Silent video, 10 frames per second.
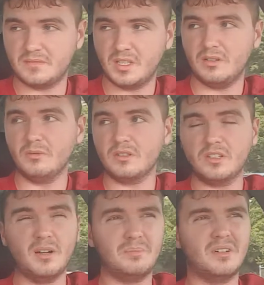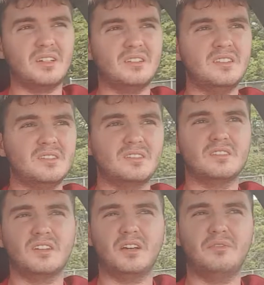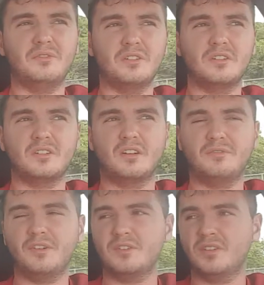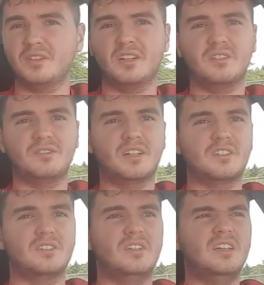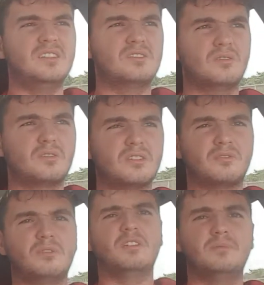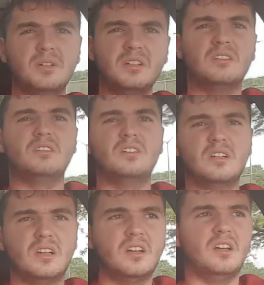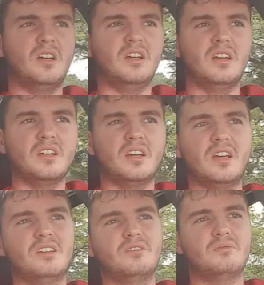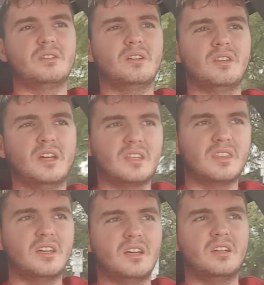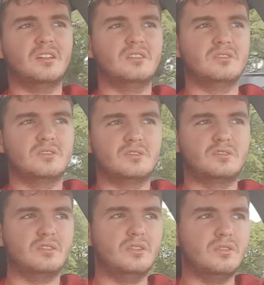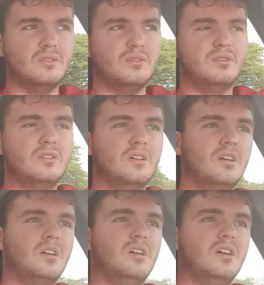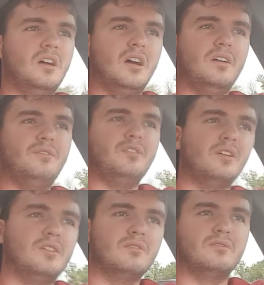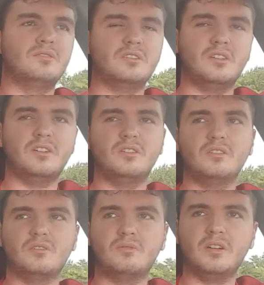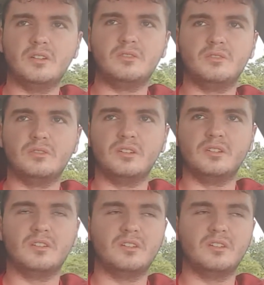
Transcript: It worked out pretty decent. I found out that I was actually heat soaking quite a bit, and I didn't really like that. So I found another way to do it.